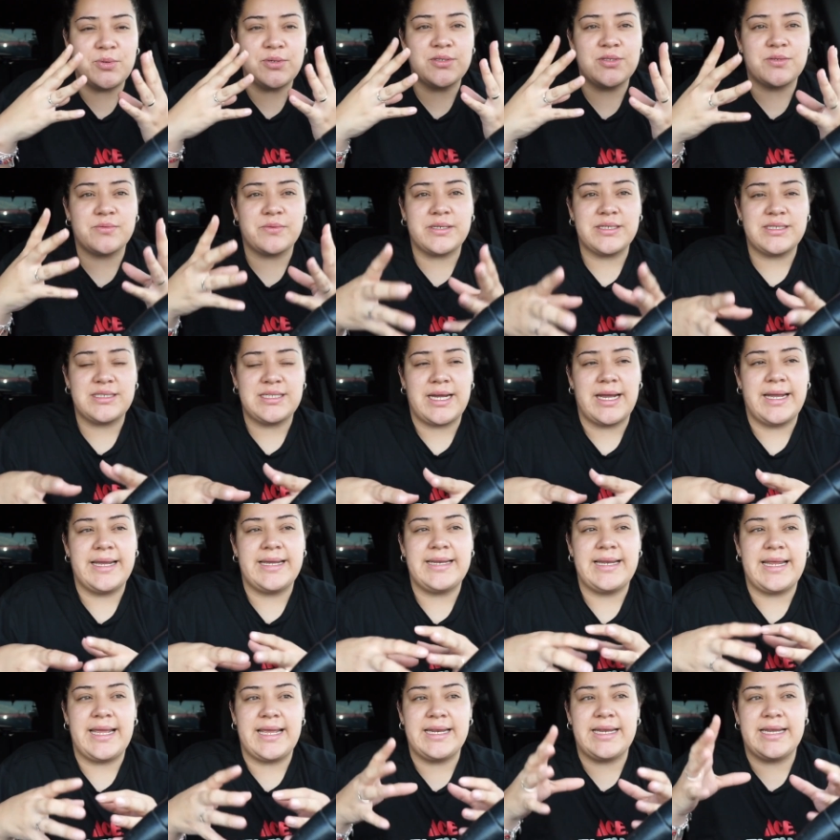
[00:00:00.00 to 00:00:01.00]
were
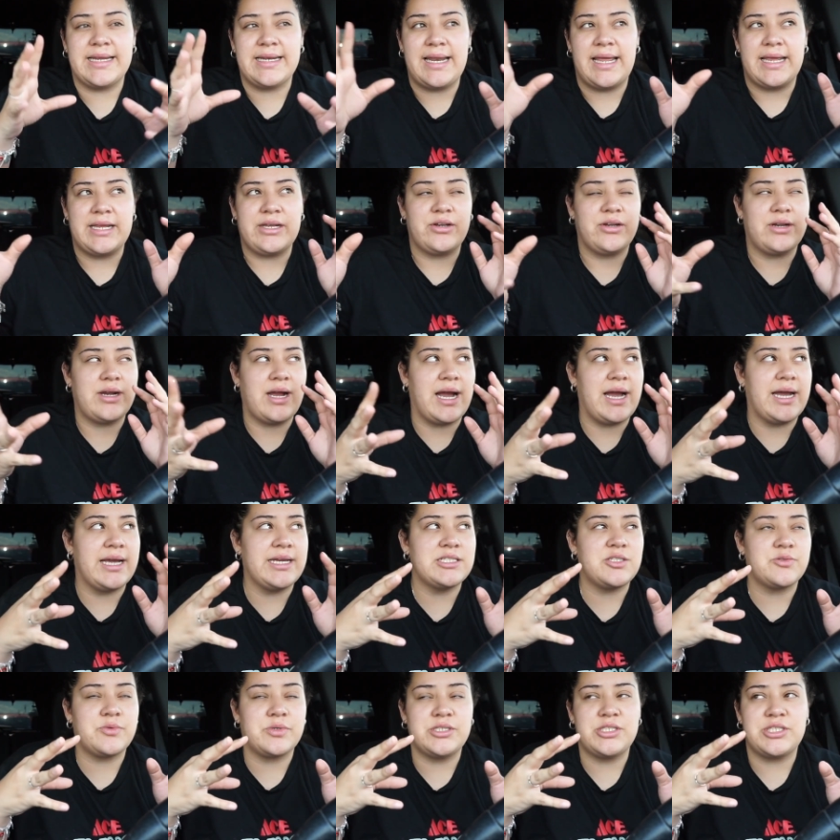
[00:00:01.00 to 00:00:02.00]
dilated, like her
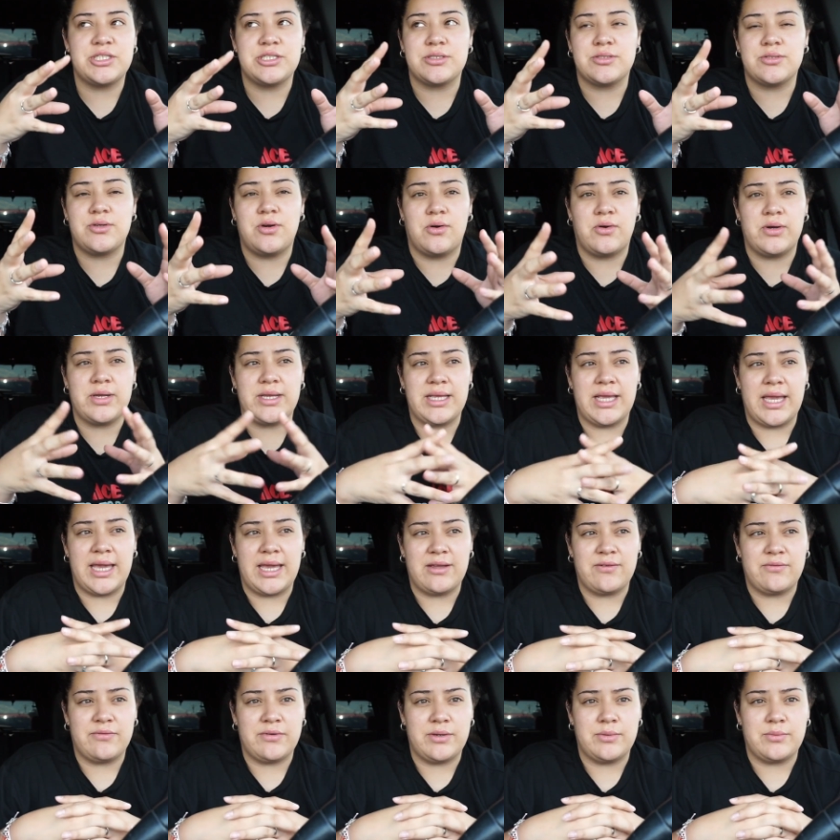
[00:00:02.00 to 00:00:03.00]
eyes were just going
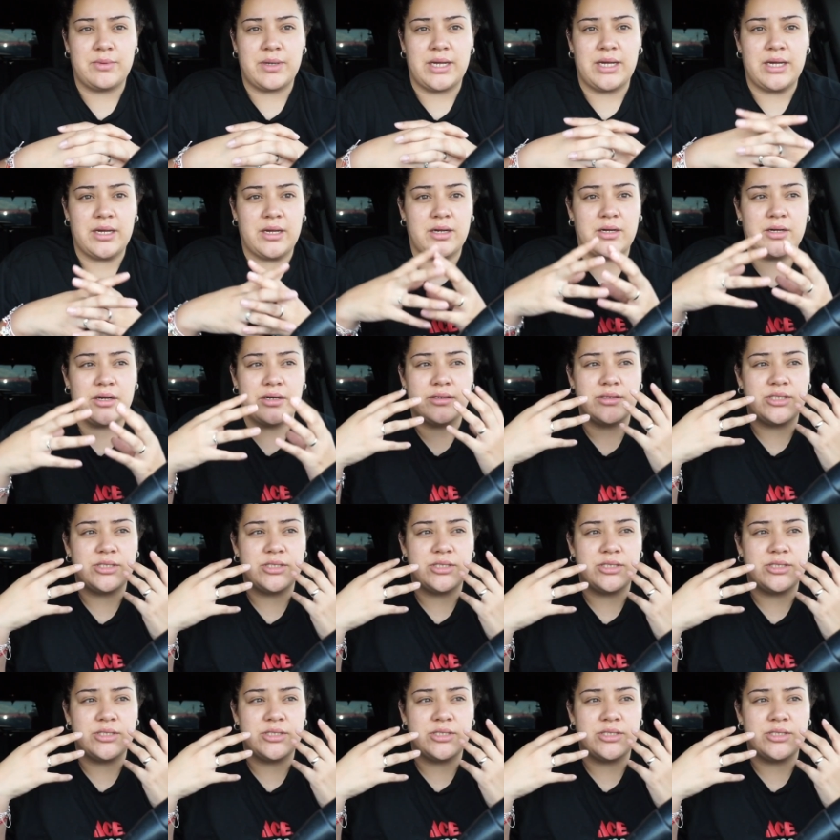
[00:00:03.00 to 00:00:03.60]
everywhere.